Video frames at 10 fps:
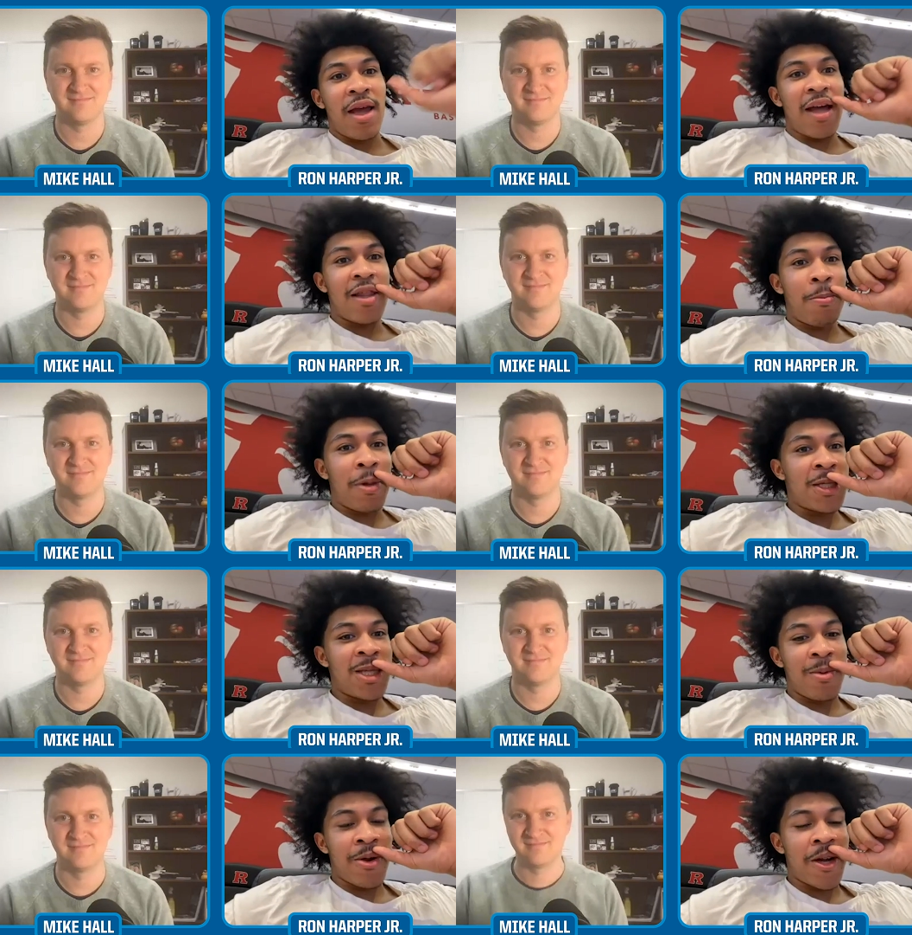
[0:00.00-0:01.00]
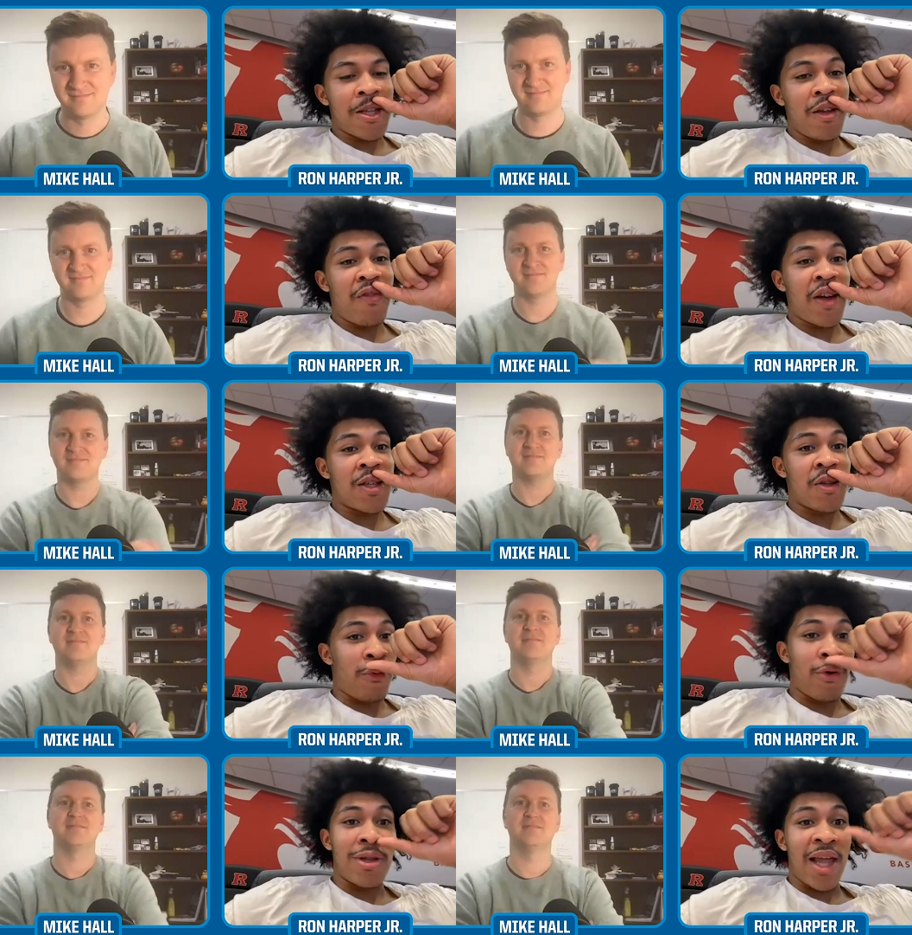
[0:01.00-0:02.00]
Speaker 1: They had they play similar on defense.
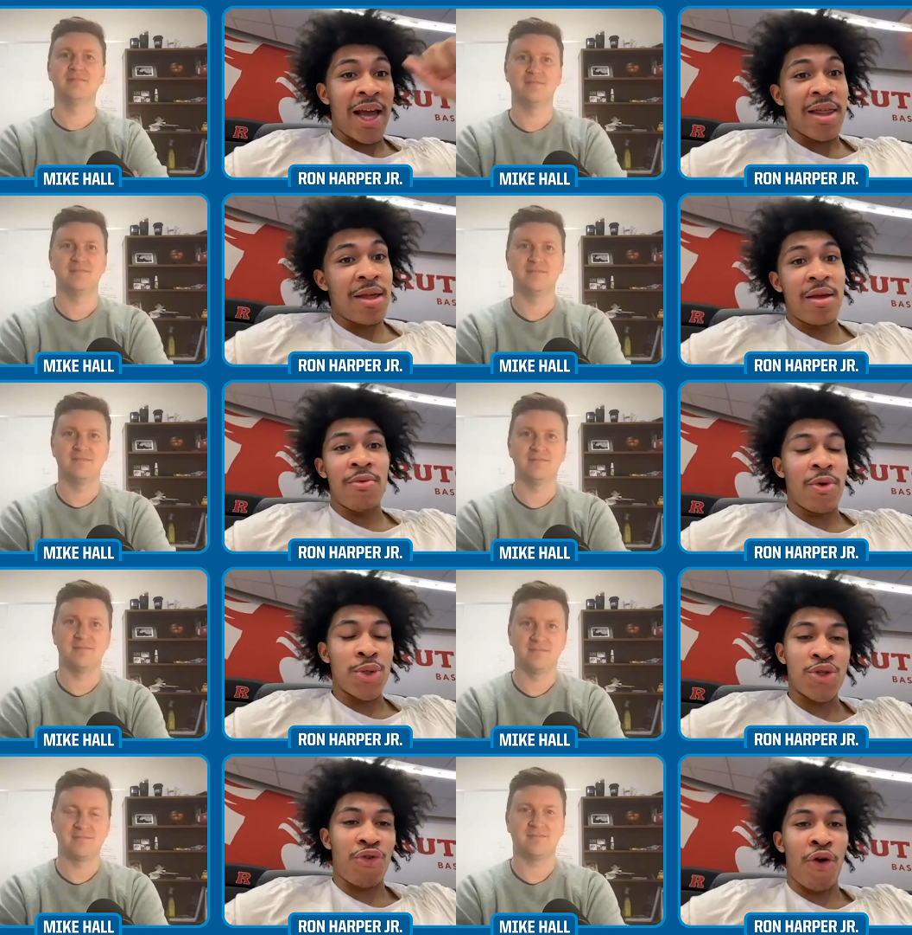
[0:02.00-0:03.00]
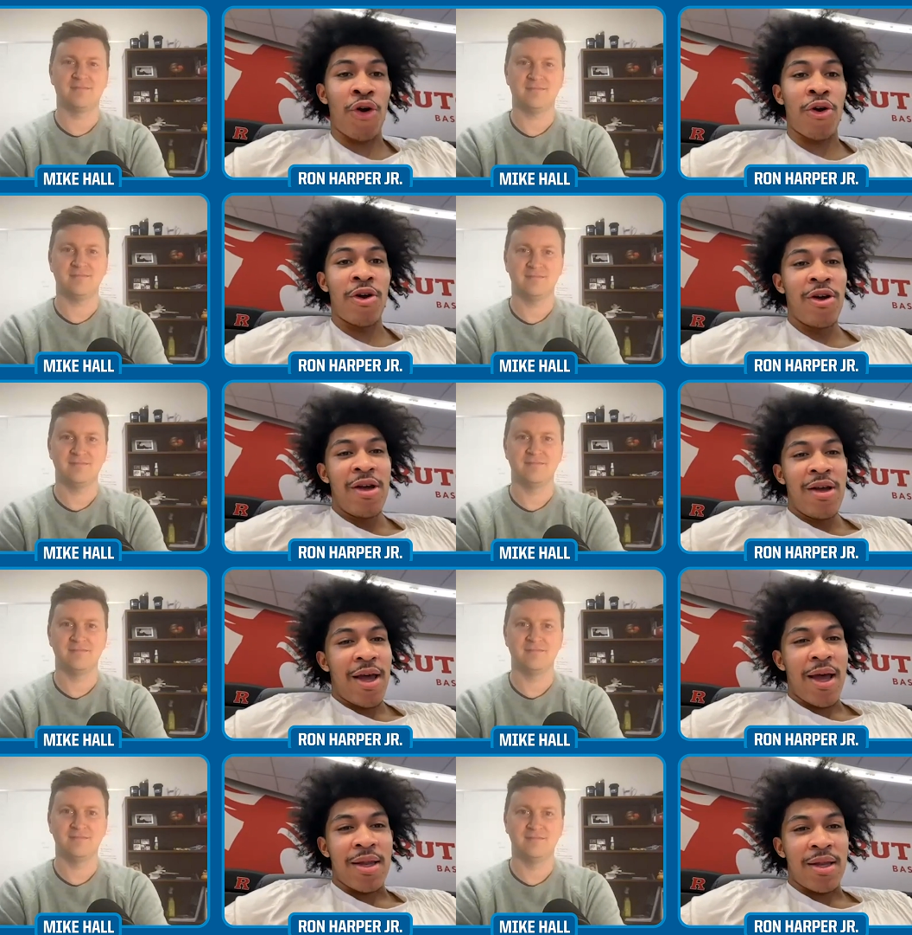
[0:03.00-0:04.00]
They're real lengthy, real strong.
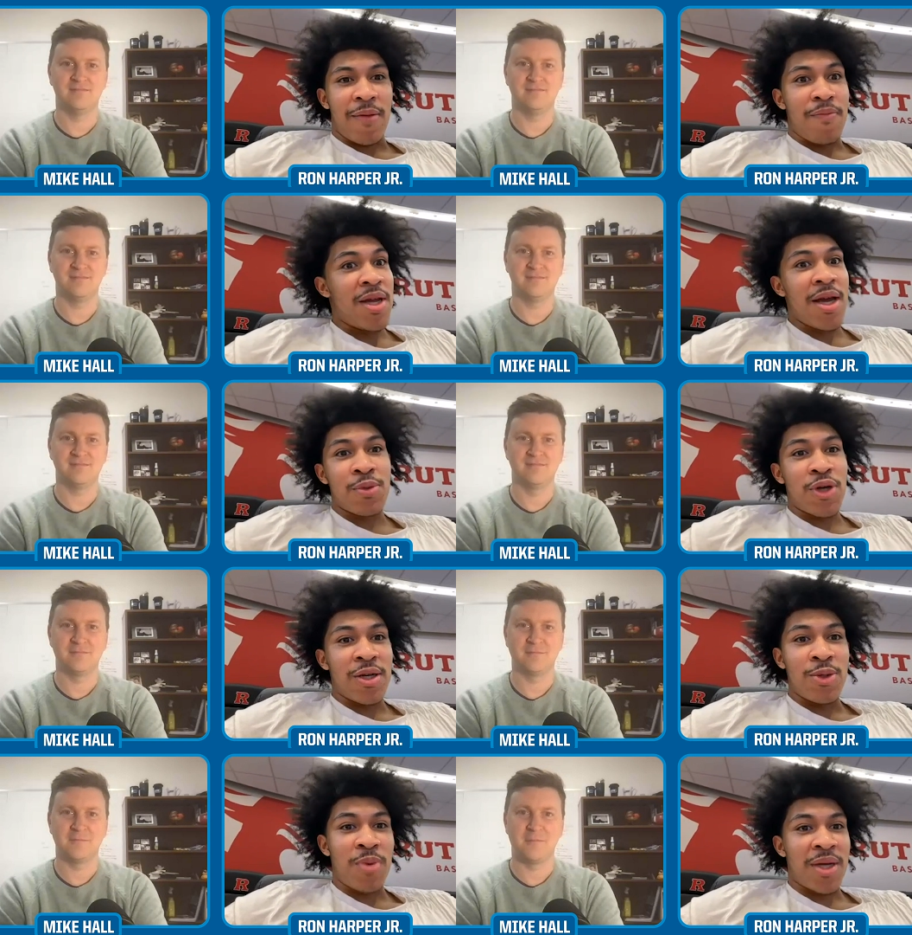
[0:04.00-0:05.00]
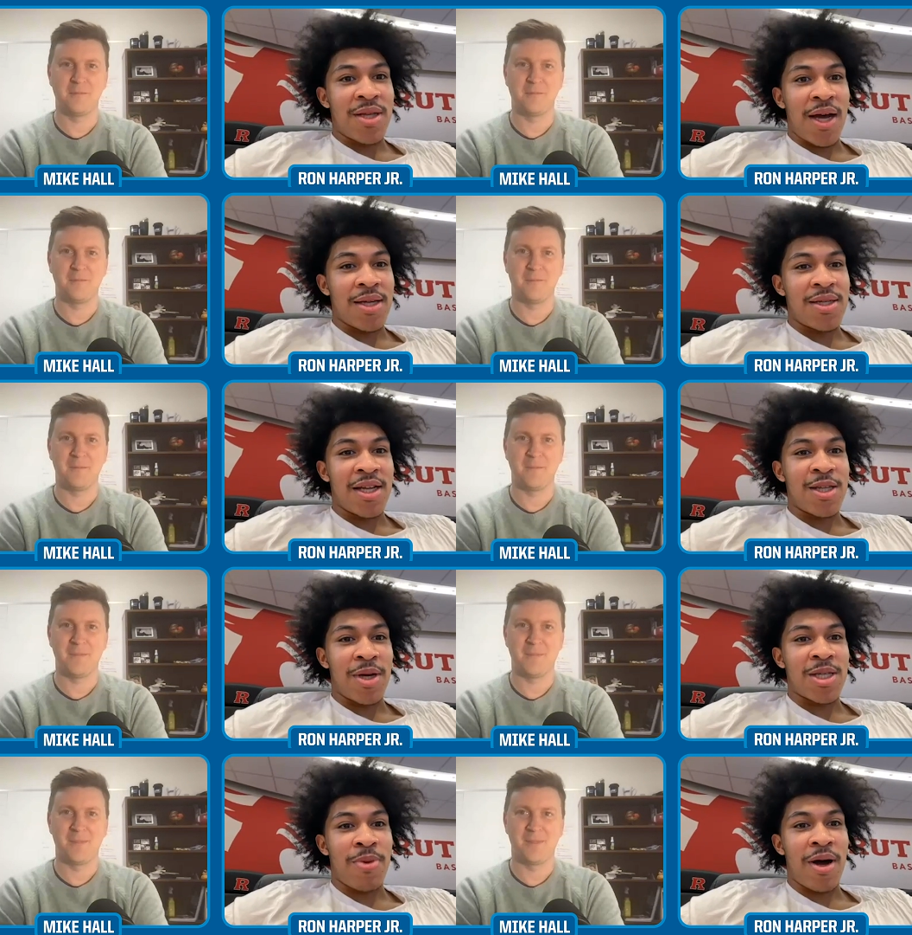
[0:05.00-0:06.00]
And me, I'm trying to use my size to get to
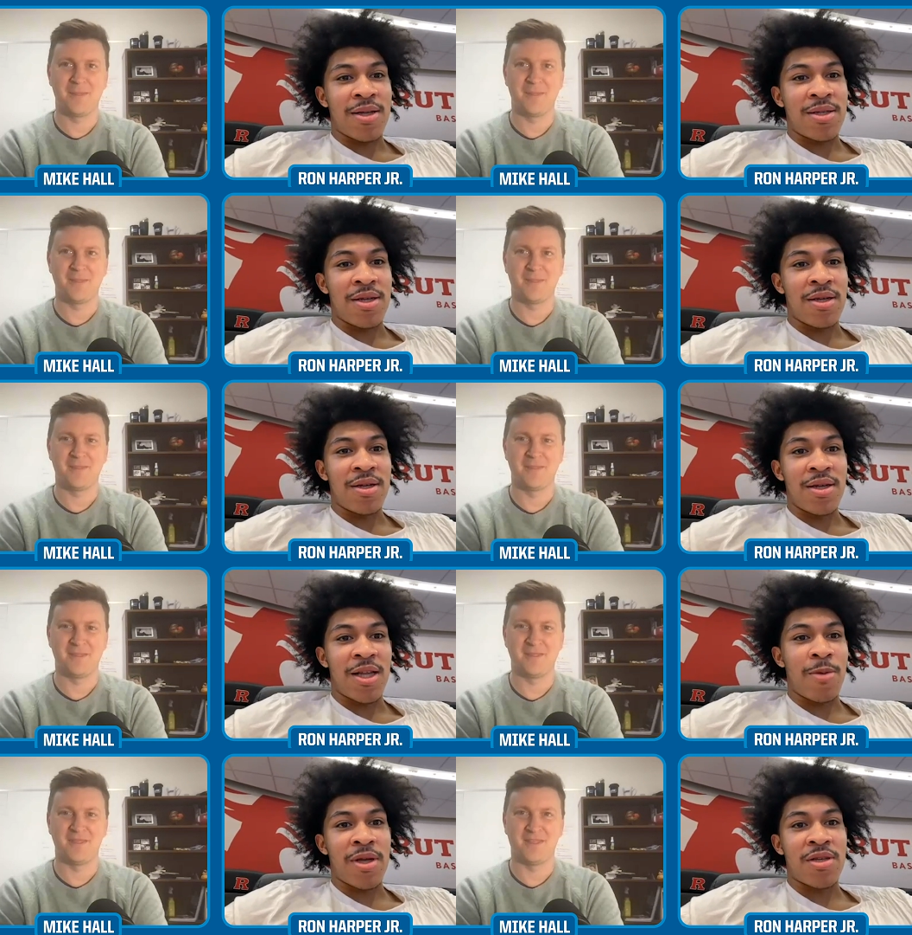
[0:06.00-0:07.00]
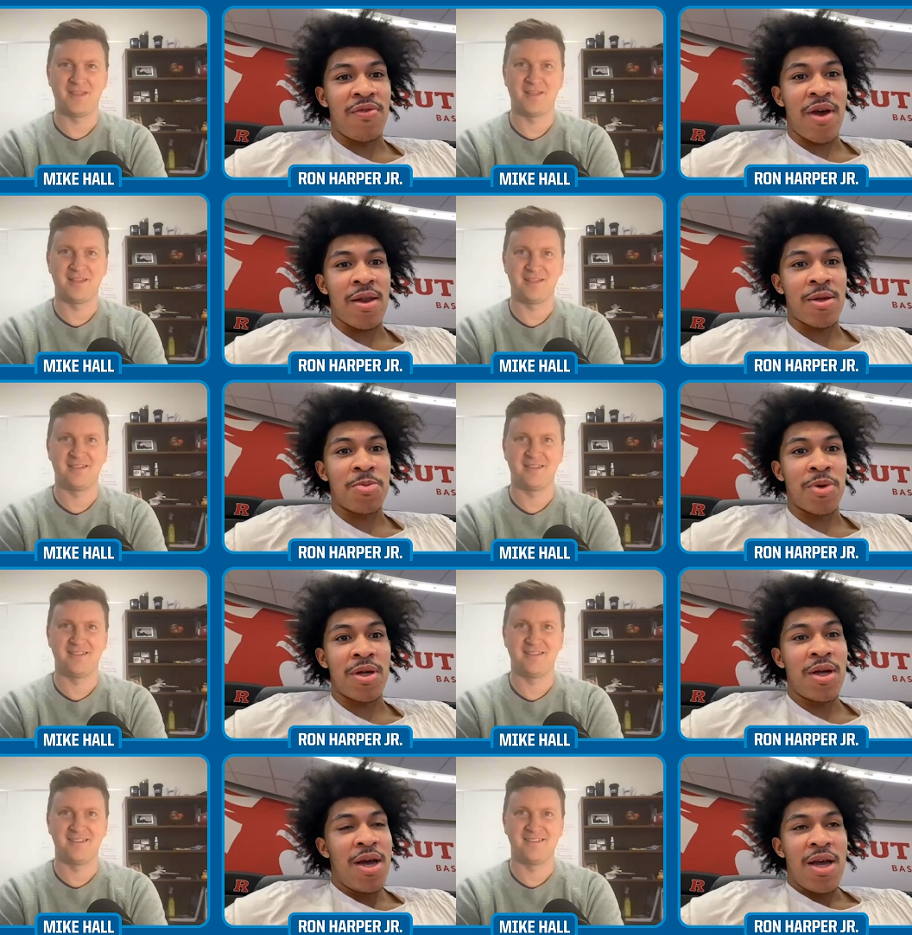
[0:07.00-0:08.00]
my spots to get the best advantage.
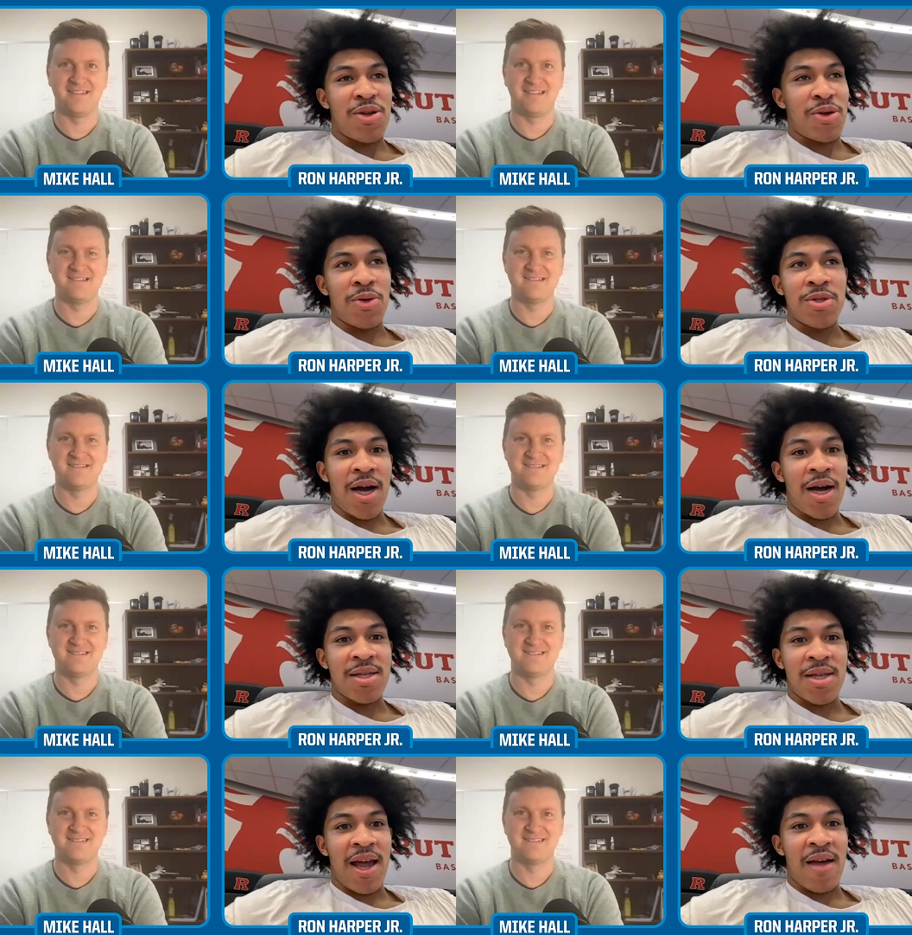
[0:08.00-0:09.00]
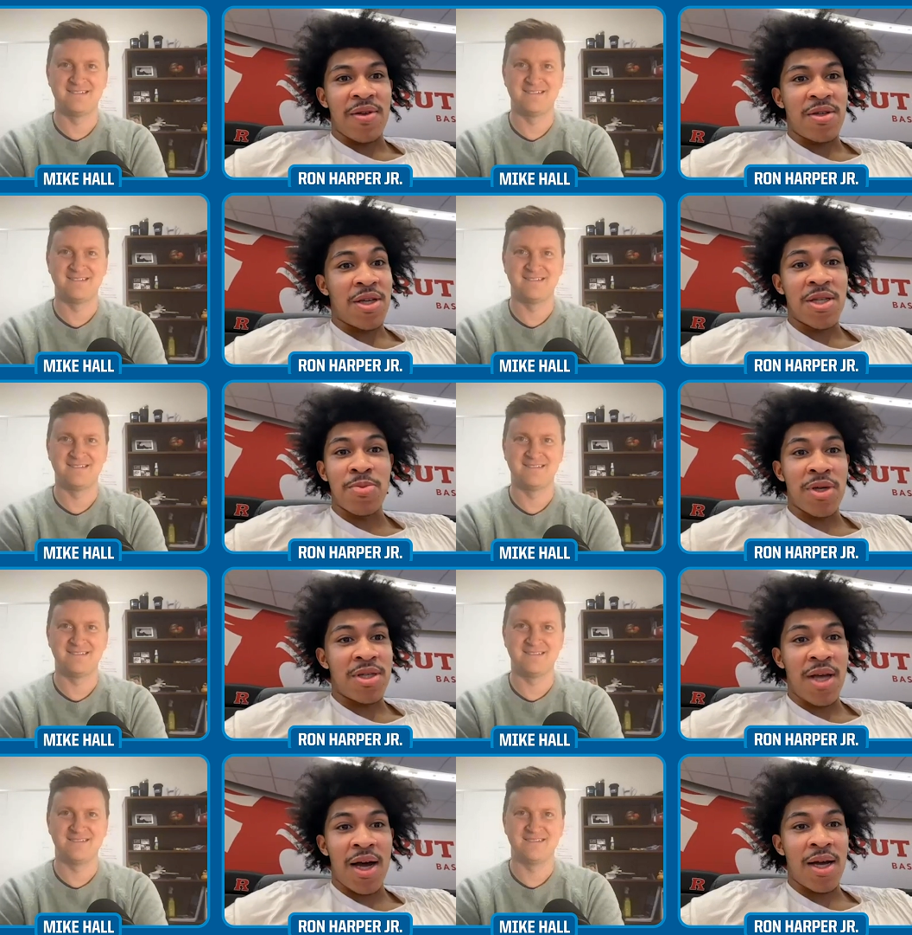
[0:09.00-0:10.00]
But you know, those guys they have just as
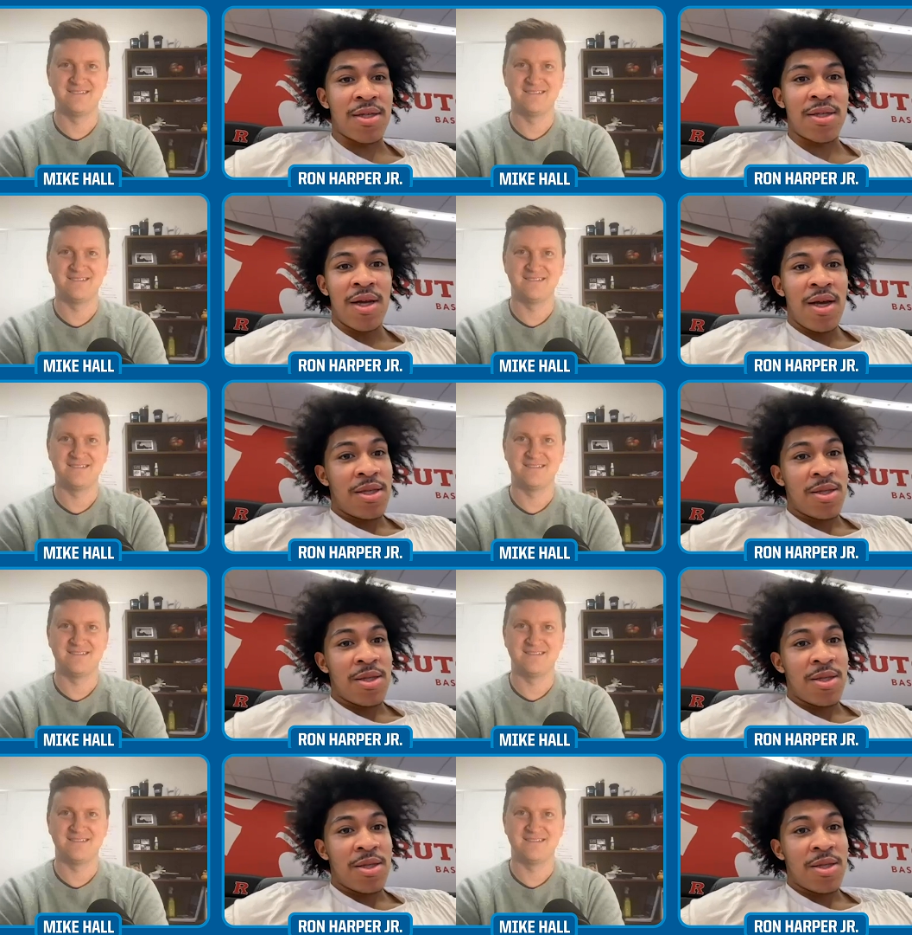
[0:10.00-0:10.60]
much size,